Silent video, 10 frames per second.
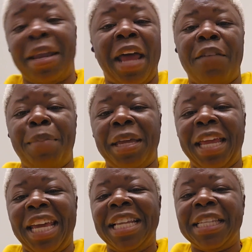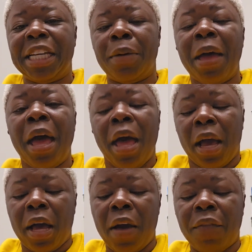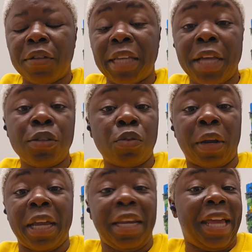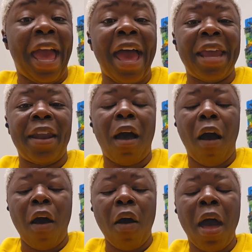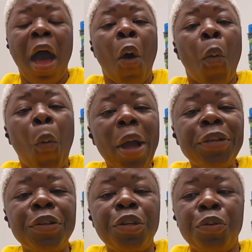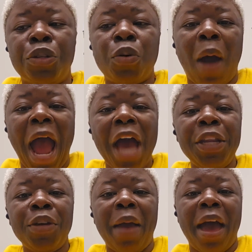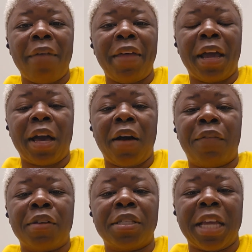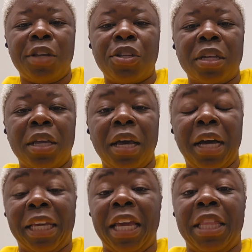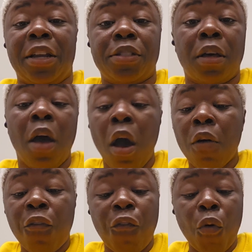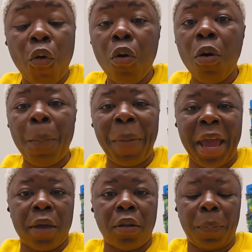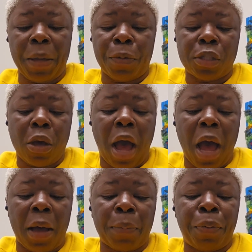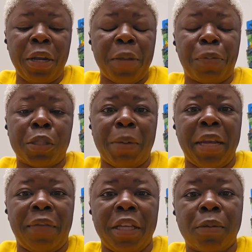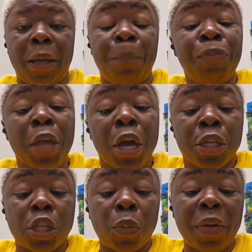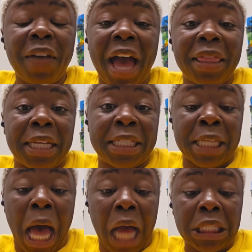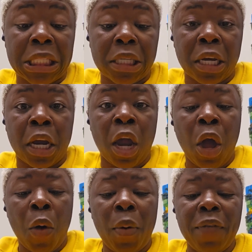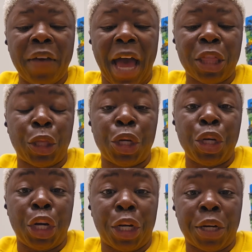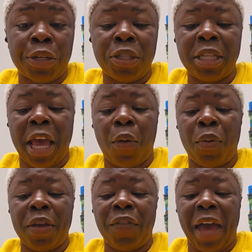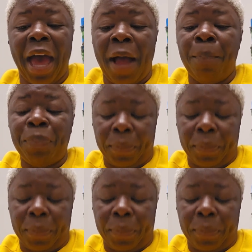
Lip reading: have been in-depth conversations or any had at all. What do you do, or how do you have that conversation? Again, there's a full panel of people, so I'll put it in perspective this way. So we've got the doctor, we've got the nurse, and we've got